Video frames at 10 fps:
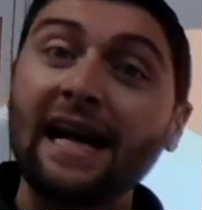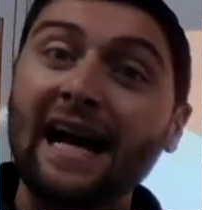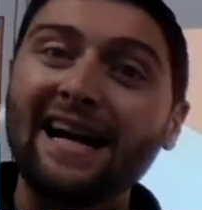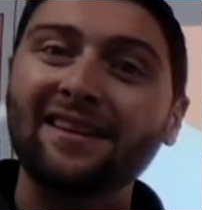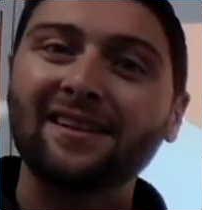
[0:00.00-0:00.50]

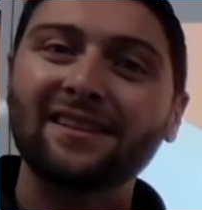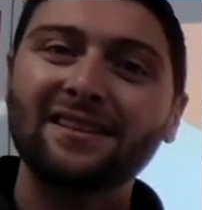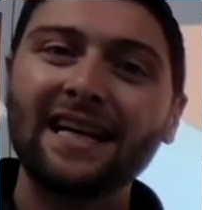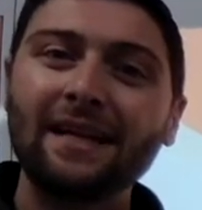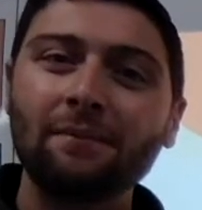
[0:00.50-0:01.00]
and they're the
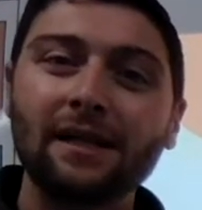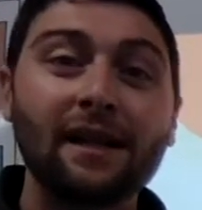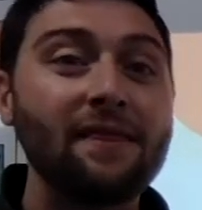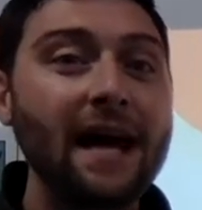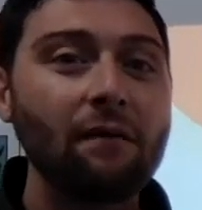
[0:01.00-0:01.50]
same,
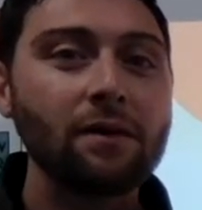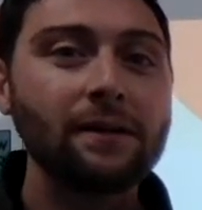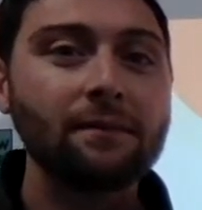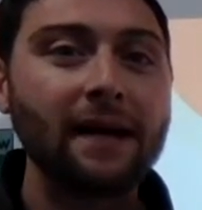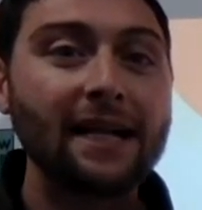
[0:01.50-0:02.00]
that would be
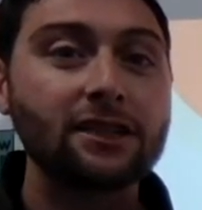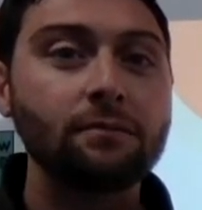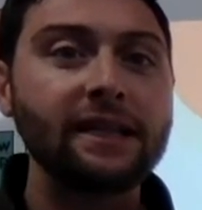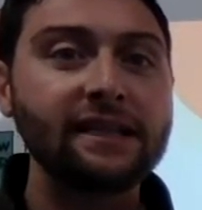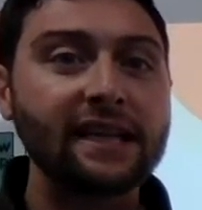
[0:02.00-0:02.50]
a match,
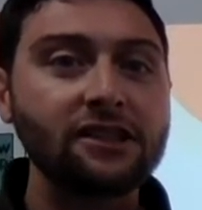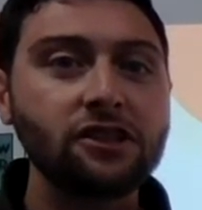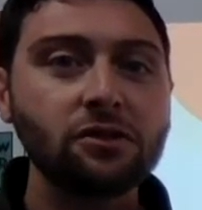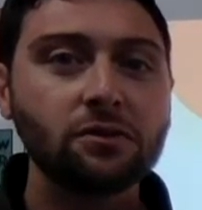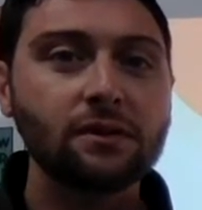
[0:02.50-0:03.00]
meaning that
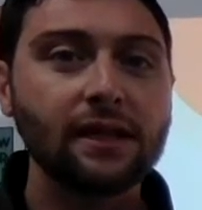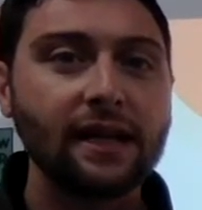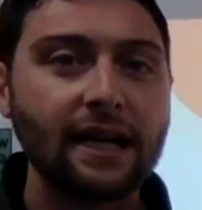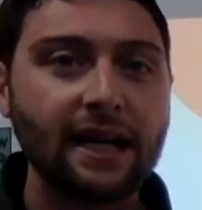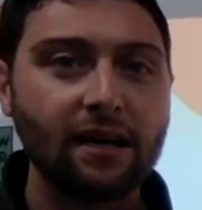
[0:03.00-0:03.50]
you
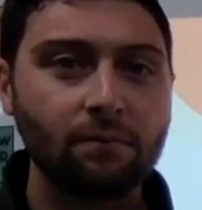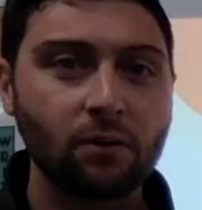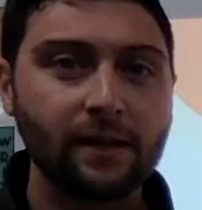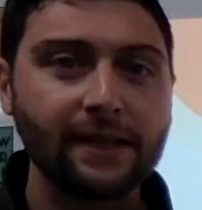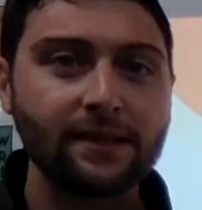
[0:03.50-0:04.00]
get a point.